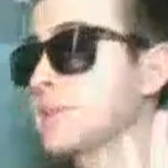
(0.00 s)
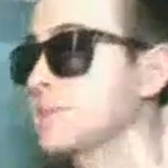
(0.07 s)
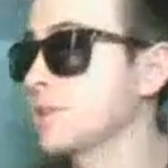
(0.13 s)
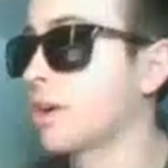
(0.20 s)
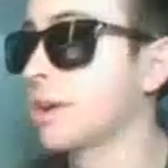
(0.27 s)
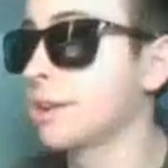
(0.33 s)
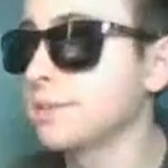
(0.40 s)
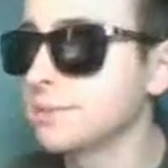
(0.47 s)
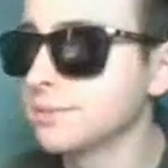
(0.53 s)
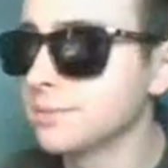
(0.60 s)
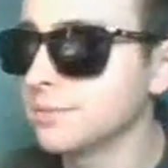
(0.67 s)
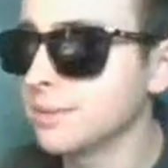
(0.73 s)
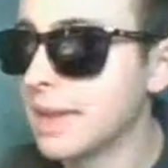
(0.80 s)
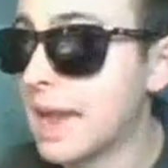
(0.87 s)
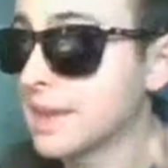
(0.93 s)
that started
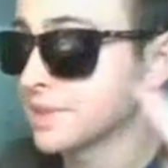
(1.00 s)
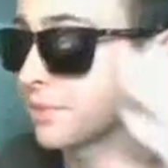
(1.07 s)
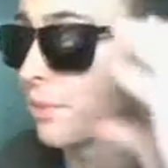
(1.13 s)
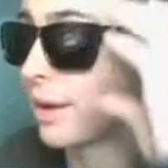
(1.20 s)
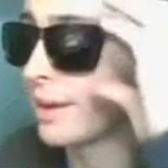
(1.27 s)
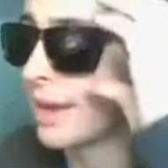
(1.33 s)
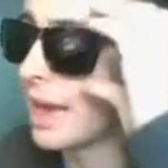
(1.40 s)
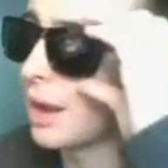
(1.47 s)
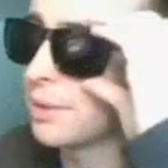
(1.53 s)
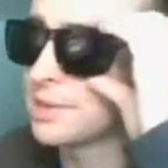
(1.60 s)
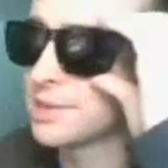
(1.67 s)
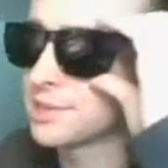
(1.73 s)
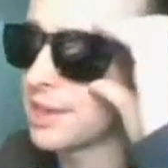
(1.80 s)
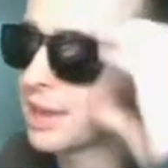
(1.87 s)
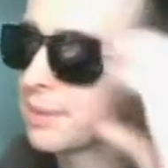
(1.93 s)
as of right now is
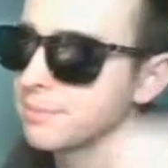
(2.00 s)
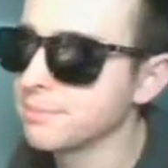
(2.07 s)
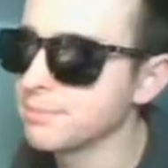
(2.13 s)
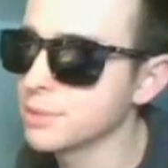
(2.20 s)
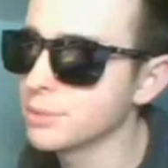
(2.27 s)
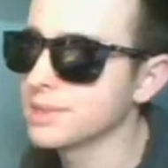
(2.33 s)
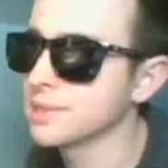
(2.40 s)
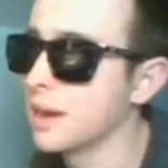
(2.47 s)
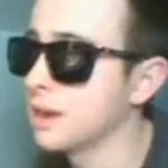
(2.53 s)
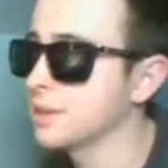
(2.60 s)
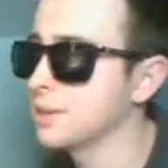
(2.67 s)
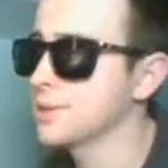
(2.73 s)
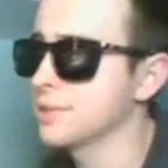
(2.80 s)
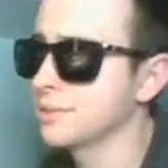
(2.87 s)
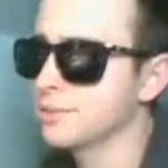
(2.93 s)
this game between Ta and
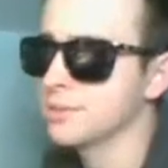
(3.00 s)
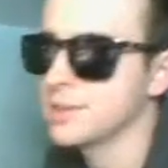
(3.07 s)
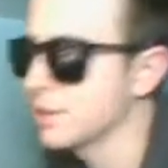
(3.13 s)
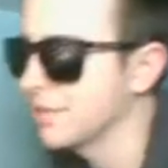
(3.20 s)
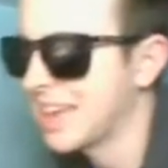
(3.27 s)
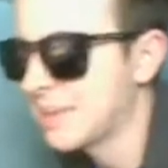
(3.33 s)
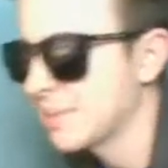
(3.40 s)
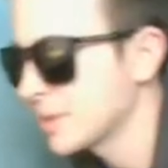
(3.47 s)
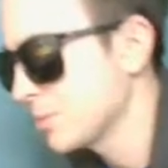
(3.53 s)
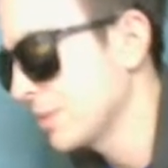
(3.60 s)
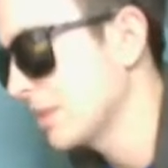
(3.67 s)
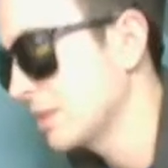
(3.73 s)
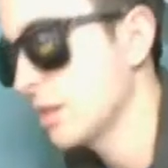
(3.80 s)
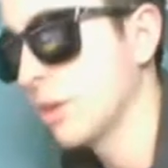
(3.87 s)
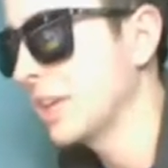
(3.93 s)
Yusuf. It's the only game
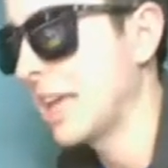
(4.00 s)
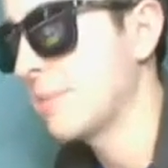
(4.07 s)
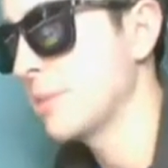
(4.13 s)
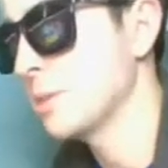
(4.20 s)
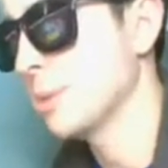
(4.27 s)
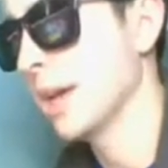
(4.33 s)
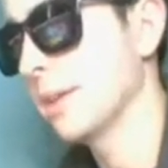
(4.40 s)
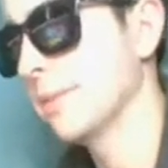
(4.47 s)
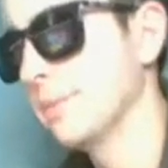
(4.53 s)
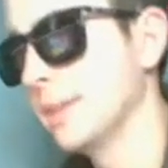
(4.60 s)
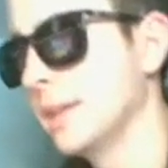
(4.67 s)
that's, begun.